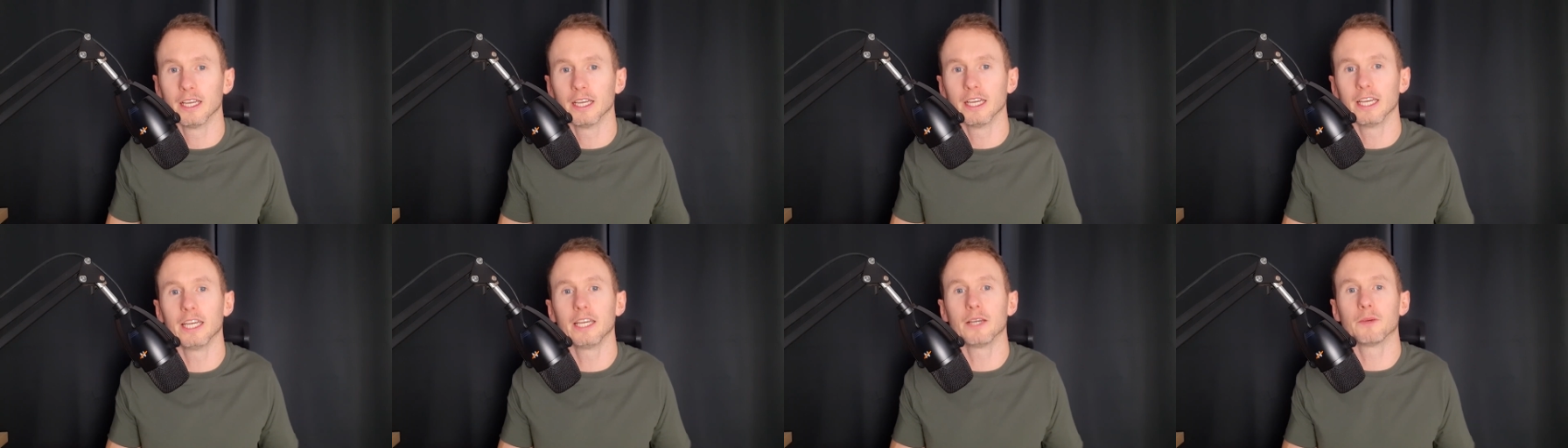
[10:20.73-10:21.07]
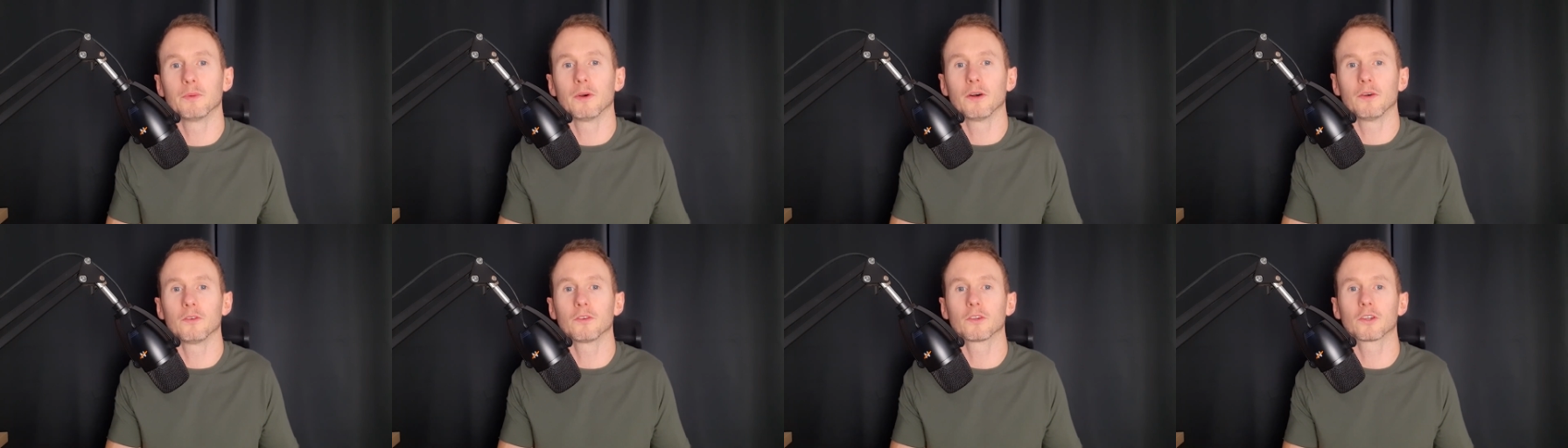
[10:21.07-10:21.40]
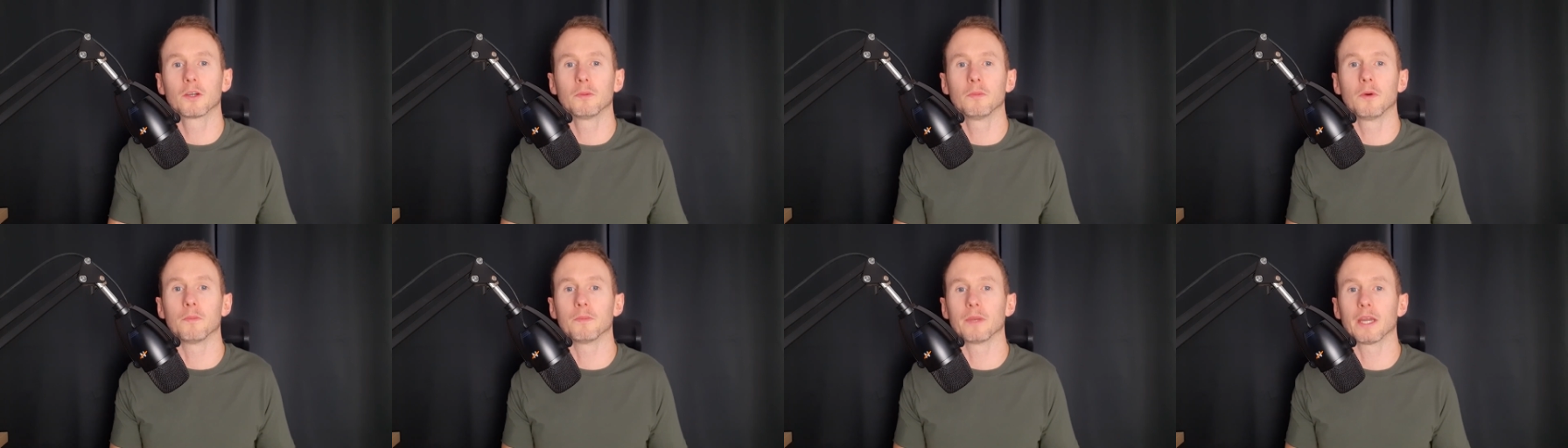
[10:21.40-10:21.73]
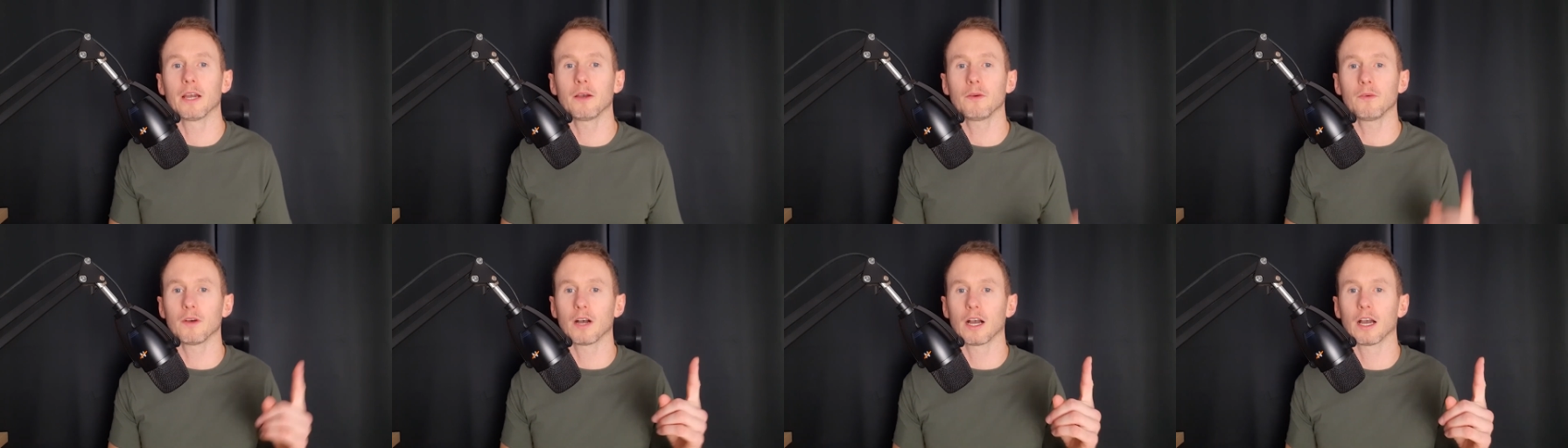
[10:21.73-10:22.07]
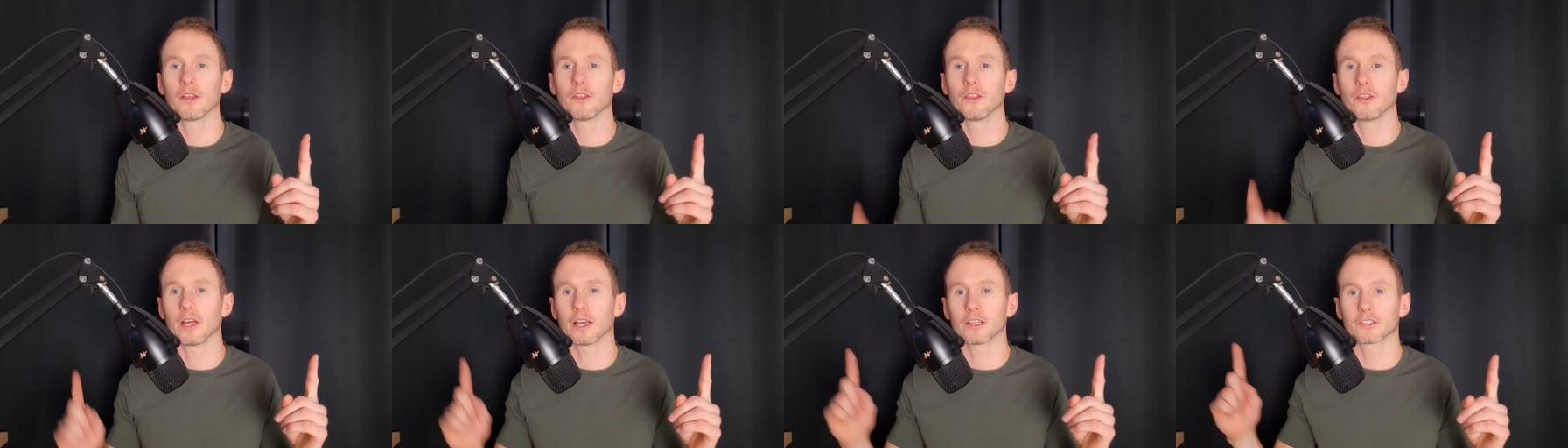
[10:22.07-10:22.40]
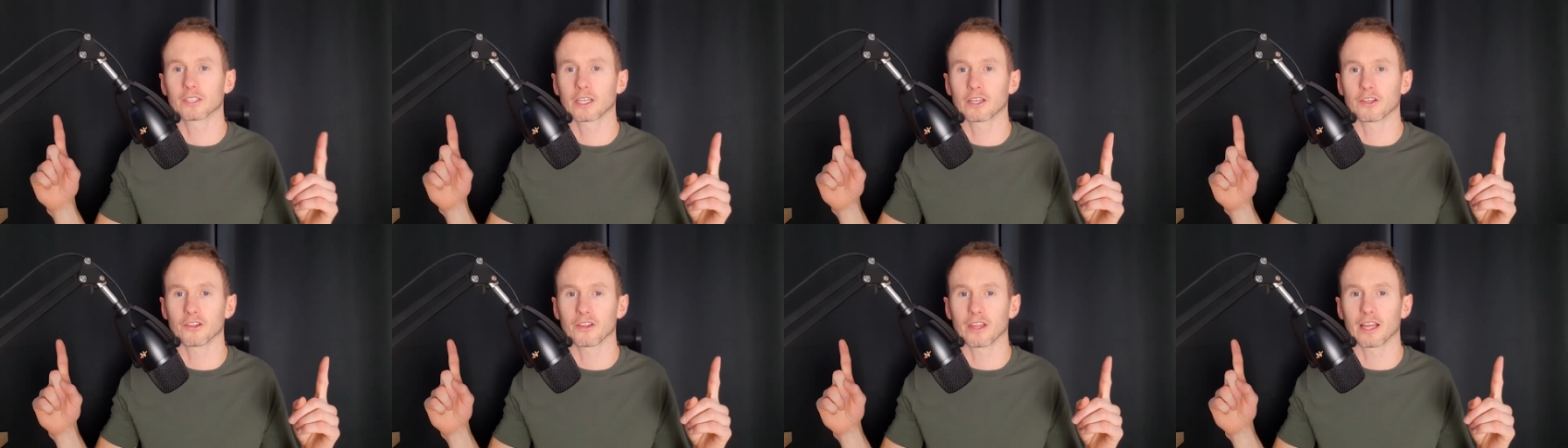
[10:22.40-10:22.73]
it will come up now, either that
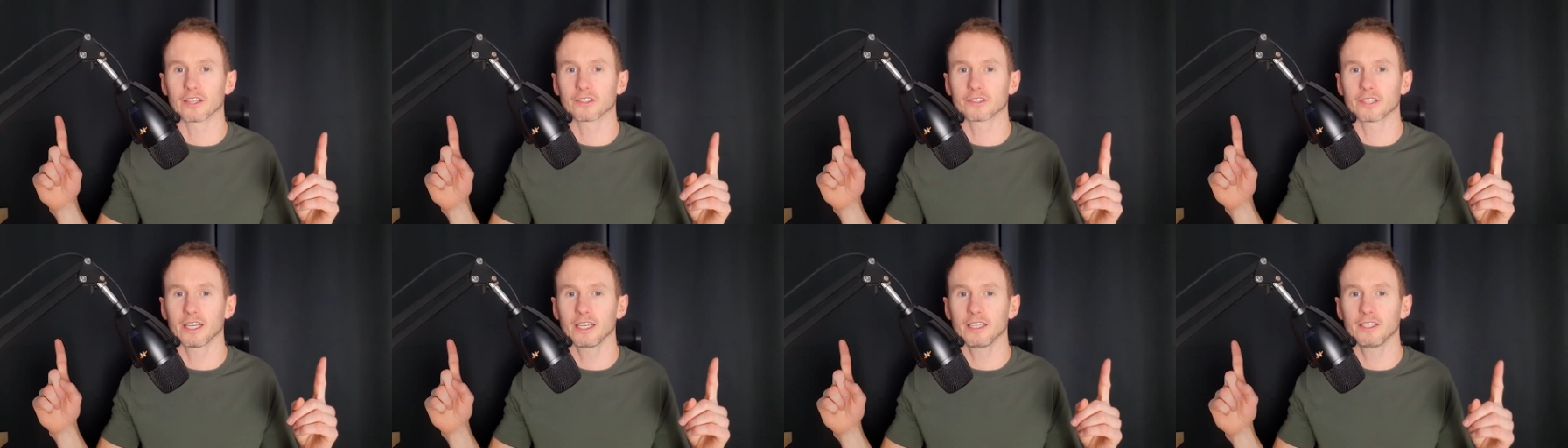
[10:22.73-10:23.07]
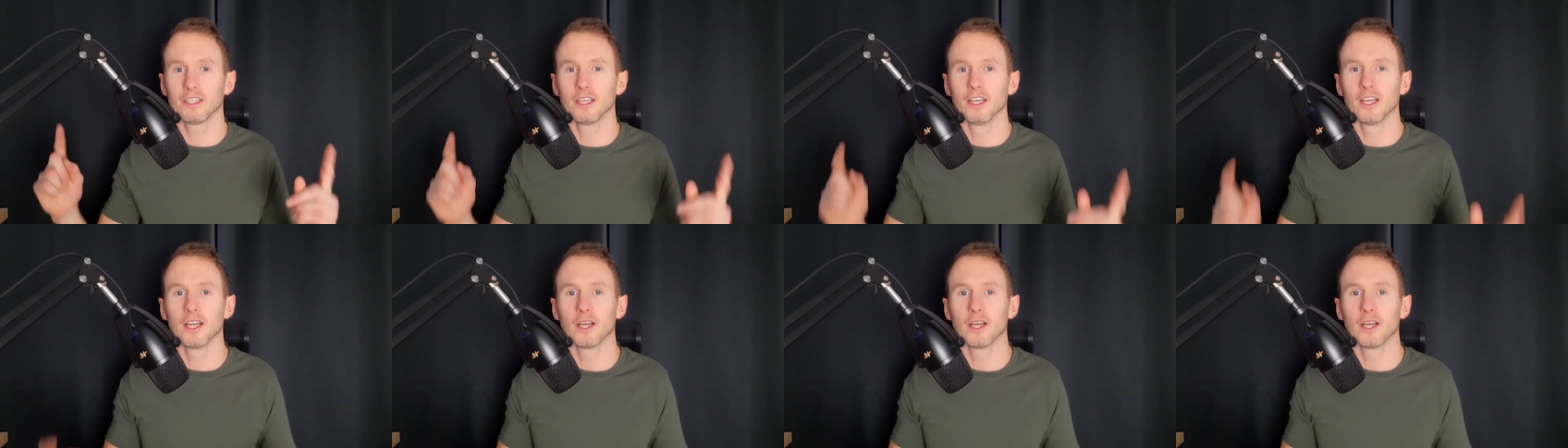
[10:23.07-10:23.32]
side or that side,